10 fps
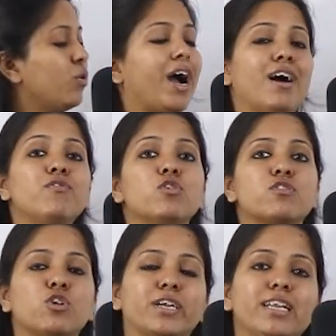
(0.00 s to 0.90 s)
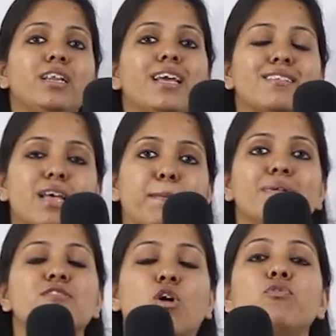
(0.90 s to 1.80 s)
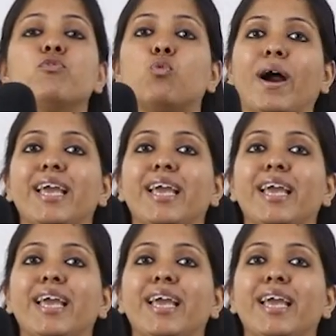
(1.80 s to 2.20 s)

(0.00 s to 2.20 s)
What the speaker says: you have certain examples of